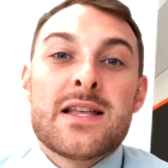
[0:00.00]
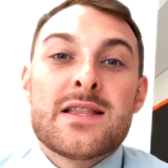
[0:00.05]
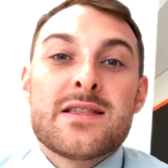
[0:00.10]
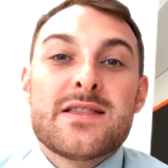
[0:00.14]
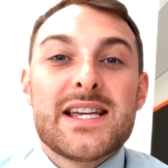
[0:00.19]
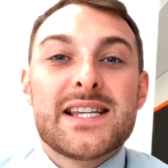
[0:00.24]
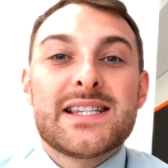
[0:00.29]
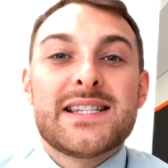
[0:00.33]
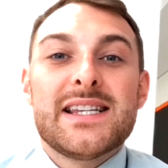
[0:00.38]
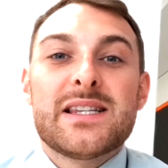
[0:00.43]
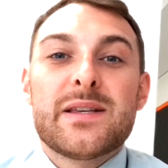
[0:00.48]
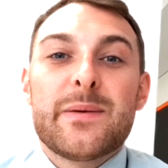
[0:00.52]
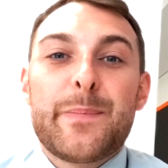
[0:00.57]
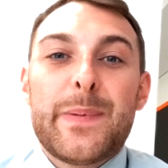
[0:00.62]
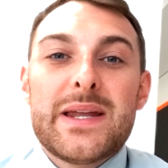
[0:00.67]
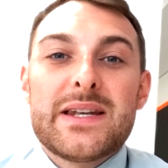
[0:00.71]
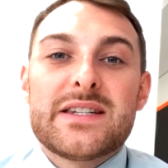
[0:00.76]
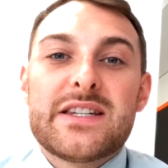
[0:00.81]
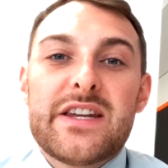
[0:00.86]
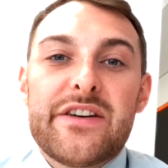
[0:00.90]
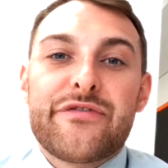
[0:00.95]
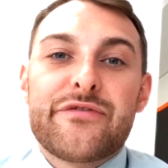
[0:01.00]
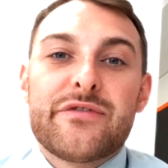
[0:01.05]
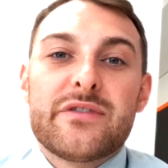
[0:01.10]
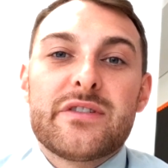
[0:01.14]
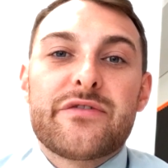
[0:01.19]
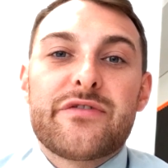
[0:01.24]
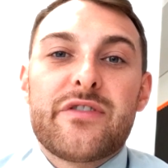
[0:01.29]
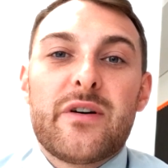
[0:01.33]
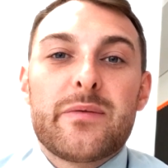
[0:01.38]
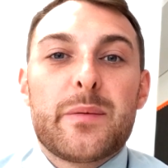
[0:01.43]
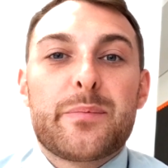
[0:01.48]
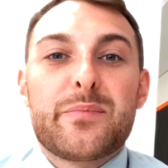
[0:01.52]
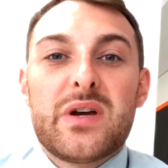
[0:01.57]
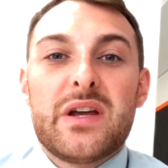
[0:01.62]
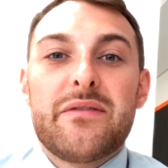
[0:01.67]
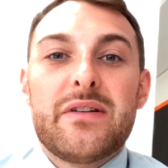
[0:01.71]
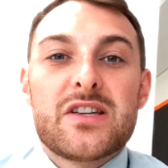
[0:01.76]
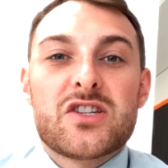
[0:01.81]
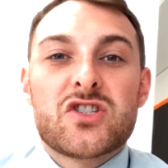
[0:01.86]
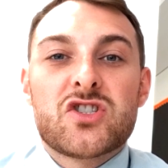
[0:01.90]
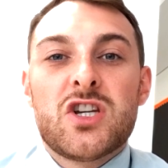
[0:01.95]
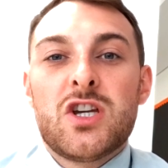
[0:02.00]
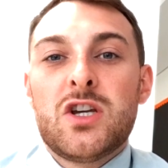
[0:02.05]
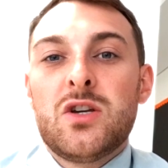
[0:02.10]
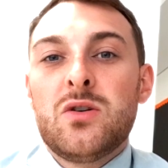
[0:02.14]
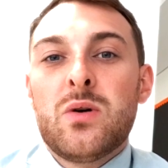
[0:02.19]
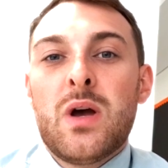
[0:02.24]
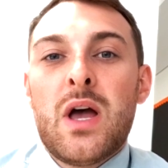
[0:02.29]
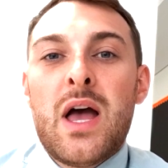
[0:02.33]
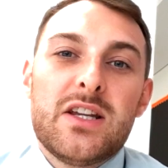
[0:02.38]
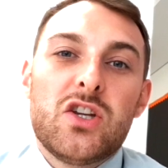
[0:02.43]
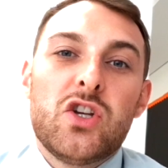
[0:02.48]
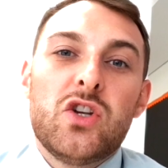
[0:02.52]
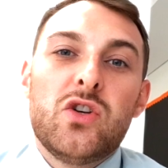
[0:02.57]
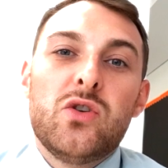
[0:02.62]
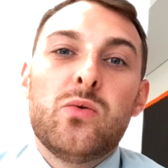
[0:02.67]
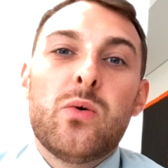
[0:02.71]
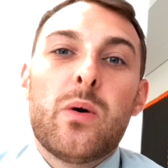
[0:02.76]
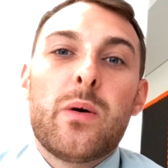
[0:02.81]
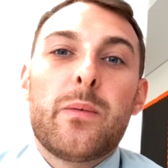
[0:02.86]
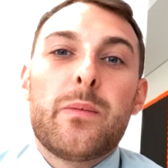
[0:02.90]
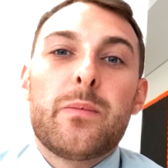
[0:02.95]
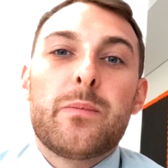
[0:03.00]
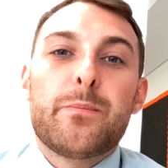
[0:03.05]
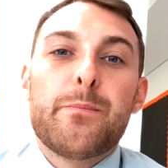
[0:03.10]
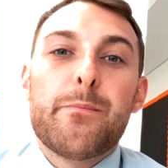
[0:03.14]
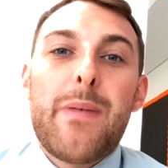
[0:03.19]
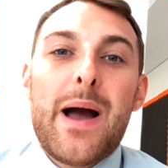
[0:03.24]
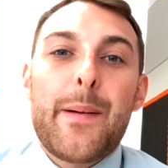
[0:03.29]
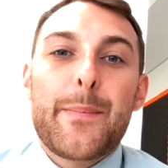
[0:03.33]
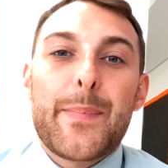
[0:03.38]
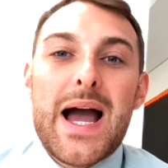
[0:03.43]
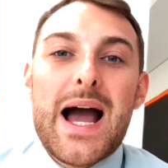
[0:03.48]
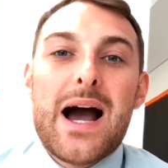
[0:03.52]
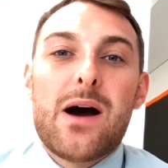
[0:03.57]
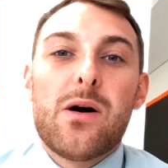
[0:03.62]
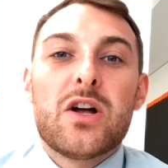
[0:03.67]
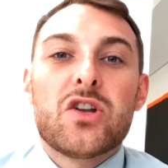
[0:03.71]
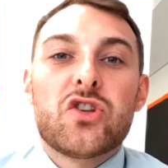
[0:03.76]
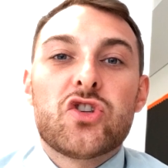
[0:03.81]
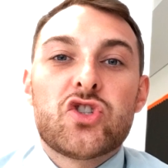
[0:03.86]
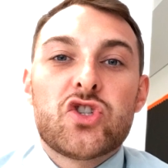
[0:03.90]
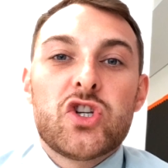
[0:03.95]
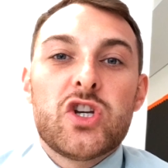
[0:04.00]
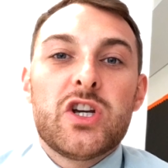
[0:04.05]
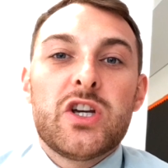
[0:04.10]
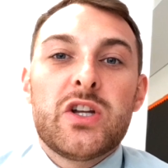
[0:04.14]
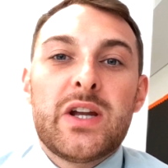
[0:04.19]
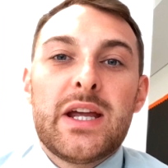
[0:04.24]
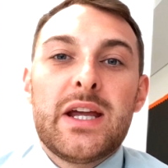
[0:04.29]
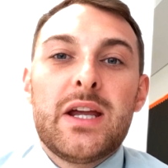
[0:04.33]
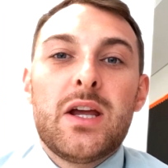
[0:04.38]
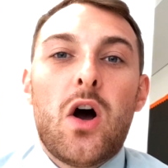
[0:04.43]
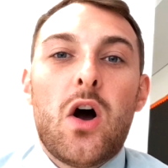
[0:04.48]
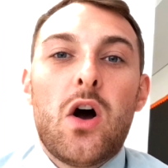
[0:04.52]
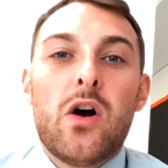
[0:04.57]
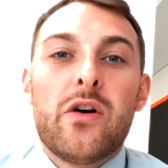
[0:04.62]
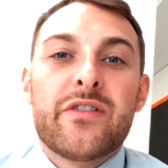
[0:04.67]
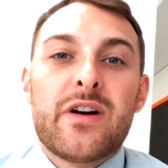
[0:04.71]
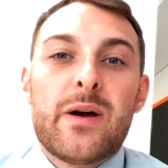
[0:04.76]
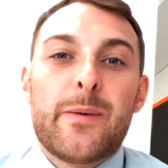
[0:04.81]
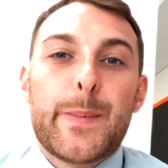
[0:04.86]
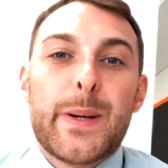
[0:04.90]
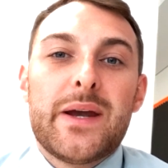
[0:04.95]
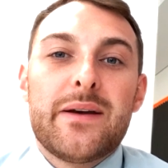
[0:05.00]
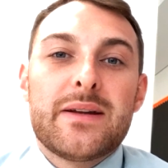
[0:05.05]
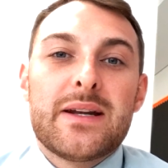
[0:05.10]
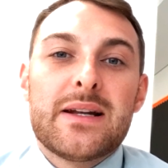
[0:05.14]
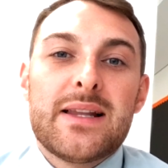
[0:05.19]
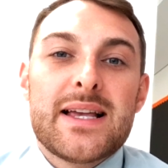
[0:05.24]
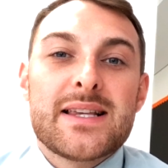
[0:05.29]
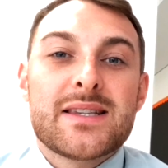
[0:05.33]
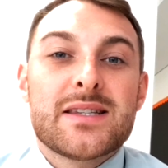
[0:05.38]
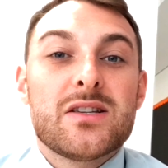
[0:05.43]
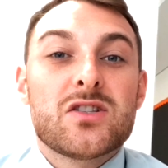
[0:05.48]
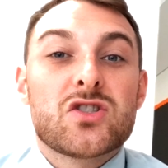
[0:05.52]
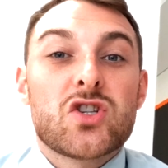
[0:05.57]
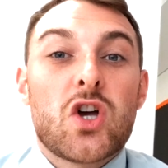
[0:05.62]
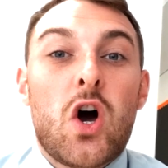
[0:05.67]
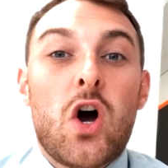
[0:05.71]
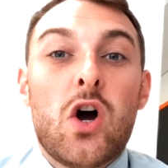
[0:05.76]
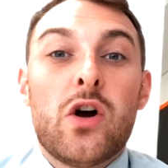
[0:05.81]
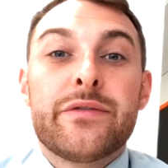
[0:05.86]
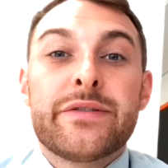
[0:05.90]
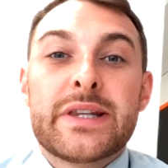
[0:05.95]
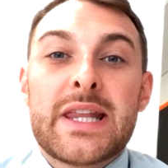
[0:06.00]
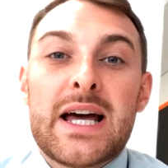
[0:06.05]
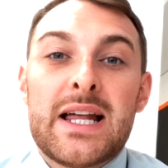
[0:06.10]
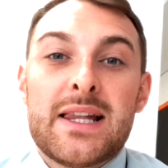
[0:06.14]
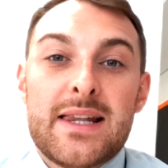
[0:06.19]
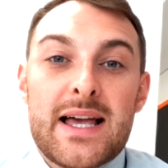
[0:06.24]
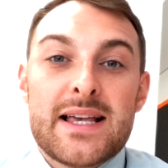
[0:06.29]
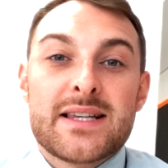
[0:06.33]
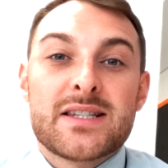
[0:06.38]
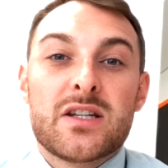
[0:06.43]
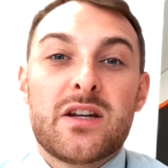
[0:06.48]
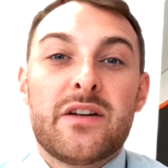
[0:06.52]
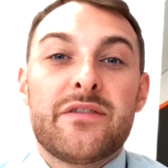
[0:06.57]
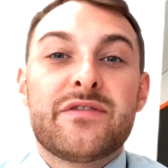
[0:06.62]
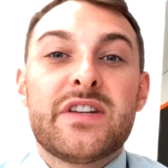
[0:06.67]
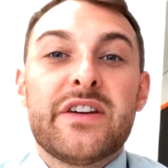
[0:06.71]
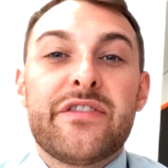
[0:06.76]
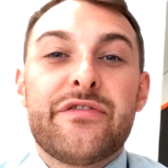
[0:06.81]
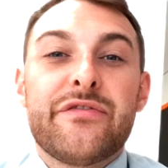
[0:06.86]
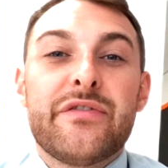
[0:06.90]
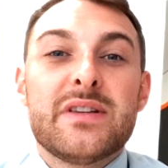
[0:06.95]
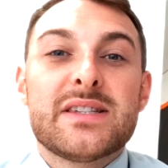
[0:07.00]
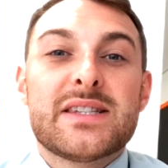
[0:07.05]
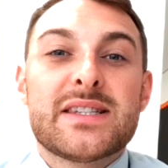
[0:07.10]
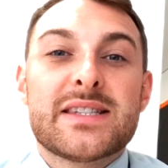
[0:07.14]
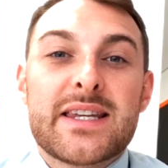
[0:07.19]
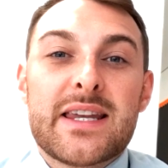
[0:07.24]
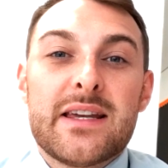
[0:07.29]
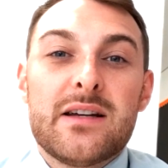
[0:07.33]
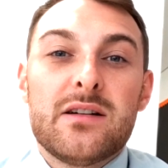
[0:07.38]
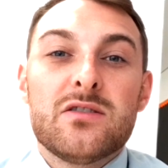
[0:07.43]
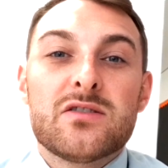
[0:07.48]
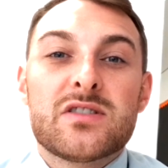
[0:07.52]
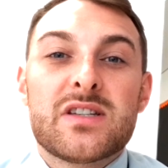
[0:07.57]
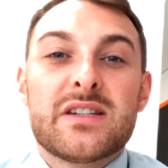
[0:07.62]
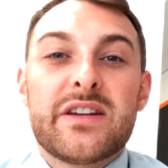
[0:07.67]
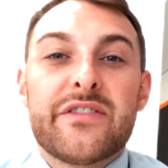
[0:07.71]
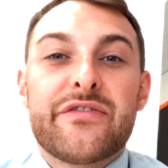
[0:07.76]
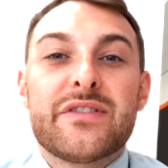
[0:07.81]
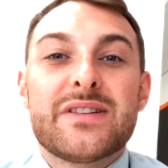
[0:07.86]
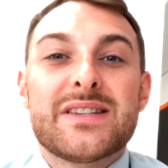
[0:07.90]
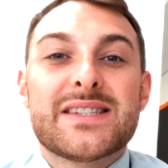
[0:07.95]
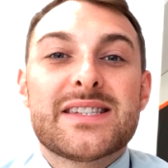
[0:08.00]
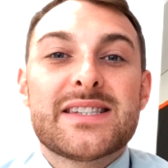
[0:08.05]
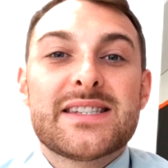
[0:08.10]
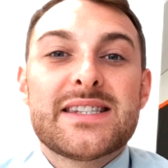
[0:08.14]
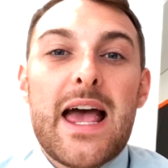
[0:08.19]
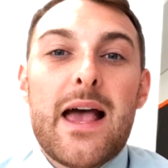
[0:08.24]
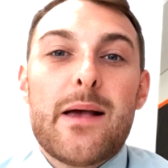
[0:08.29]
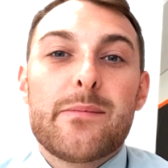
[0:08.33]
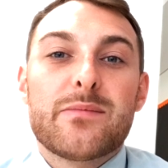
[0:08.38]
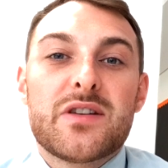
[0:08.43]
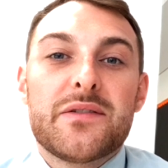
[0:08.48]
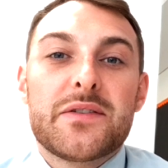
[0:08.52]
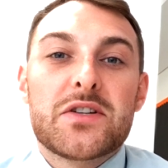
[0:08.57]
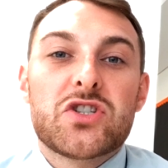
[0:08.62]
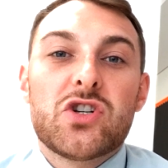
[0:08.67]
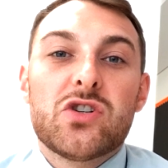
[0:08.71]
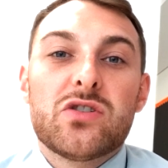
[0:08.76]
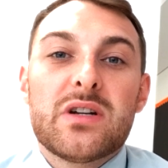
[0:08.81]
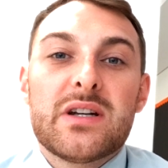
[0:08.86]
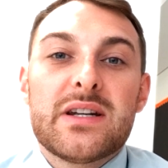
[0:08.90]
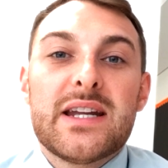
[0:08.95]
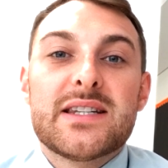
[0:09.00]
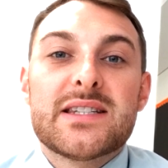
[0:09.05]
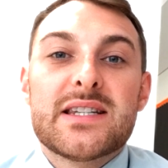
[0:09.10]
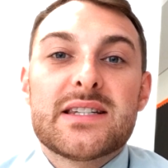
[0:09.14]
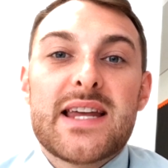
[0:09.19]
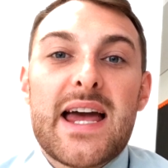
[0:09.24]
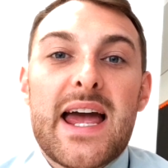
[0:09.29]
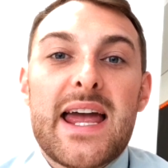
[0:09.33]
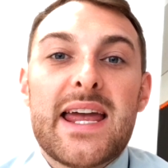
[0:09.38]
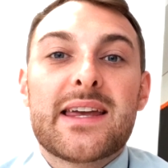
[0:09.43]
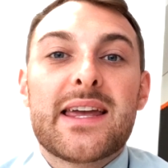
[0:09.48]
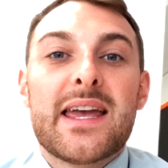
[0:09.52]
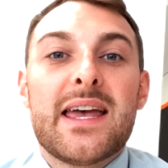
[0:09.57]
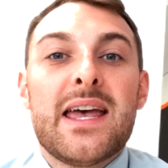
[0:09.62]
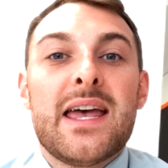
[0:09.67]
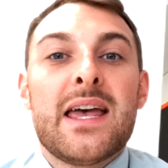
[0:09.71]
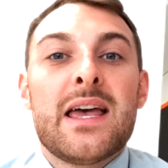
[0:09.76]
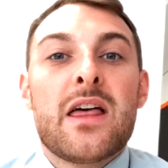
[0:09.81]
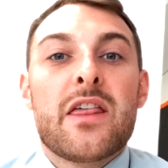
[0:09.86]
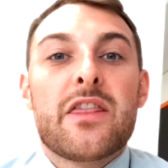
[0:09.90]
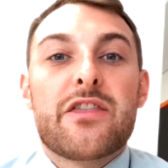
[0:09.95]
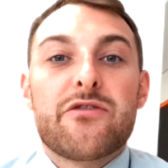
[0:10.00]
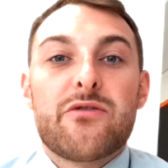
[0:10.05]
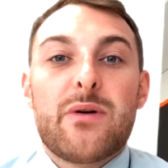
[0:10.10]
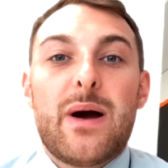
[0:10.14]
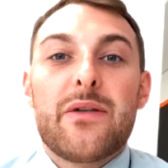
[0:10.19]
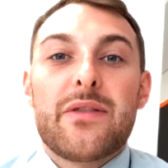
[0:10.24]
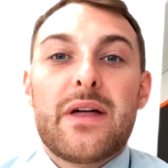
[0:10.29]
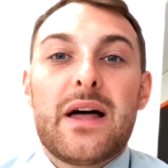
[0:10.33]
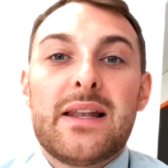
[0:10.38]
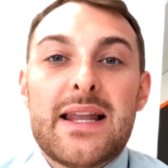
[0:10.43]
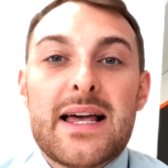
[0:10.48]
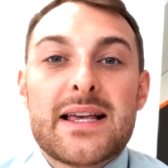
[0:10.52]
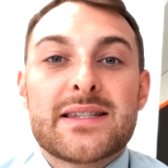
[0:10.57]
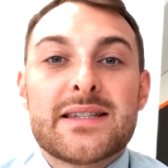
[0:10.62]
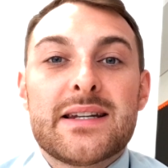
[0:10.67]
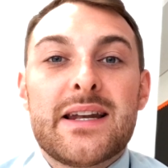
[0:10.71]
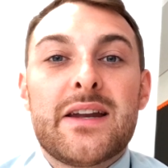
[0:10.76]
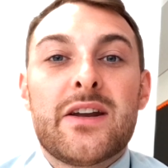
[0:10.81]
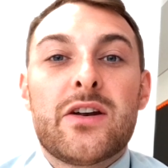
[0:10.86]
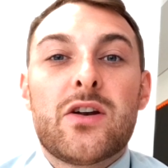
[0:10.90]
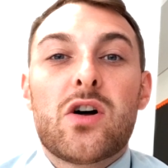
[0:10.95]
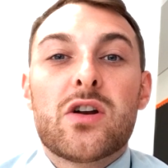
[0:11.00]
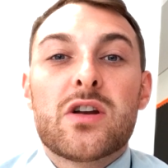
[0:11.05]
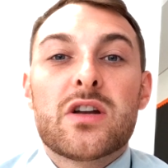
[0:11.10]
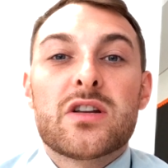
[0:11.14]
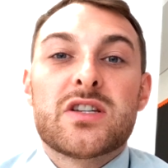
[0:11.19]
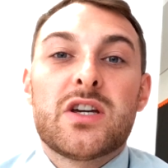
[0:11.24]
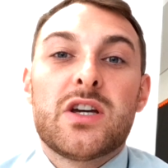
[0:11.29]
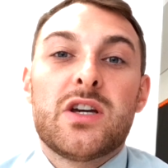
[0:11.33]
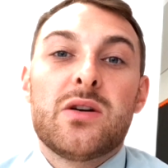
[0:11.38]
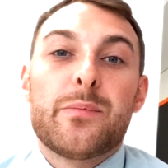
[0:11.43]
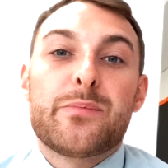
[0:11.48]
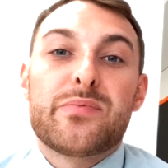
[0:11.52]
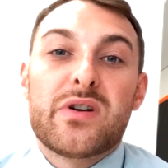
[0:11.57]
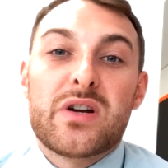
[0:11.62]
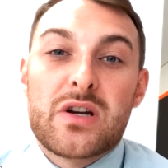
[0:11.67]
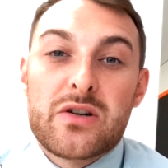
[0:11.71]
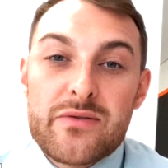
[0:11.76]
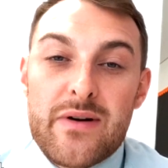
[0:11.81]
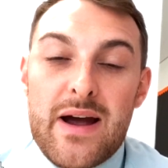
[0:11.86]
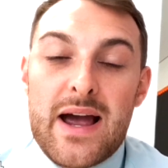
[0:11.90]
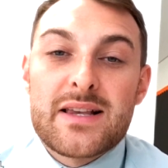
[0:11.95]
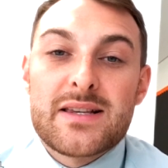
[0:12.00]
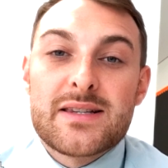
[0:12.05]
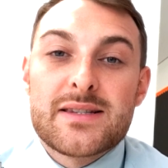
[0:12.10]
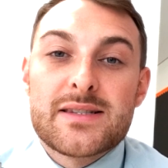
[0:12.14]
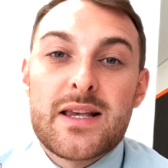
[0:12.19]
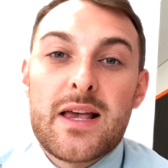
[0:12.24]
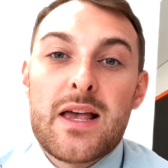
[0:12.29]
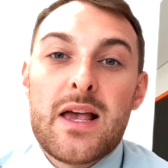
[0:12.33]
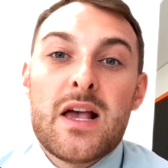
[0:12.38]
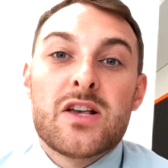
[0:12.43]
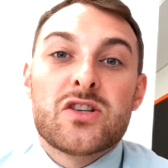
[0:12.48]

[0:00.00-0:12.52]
This is a bit different from the previous 2. You map out a journey over a period of lessons or over that lesson of different skills and different steps that the children need to take throughout that lesson in order to progress.